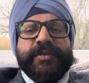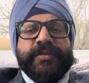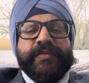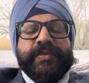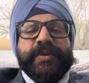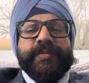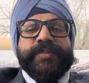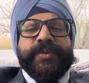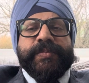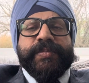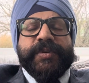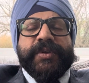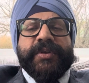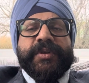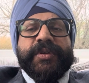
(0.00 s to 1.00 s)
from
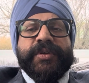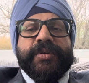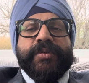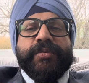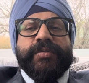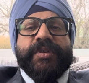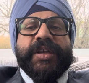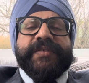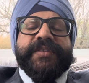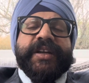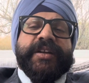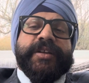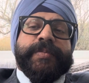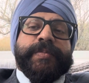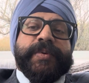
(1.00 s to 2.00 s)
people who have
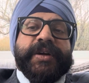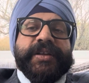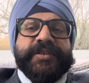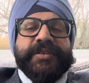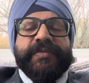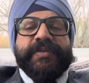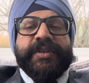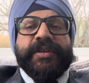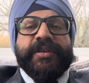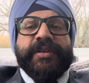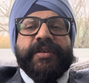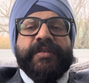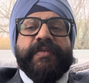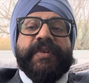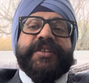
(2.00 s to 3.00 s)
sadly passed away
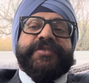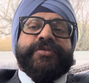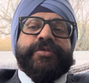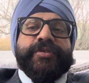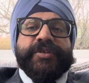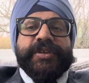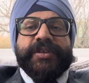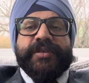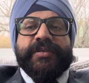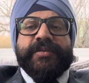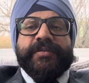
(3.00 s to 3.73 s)
whilst jogging.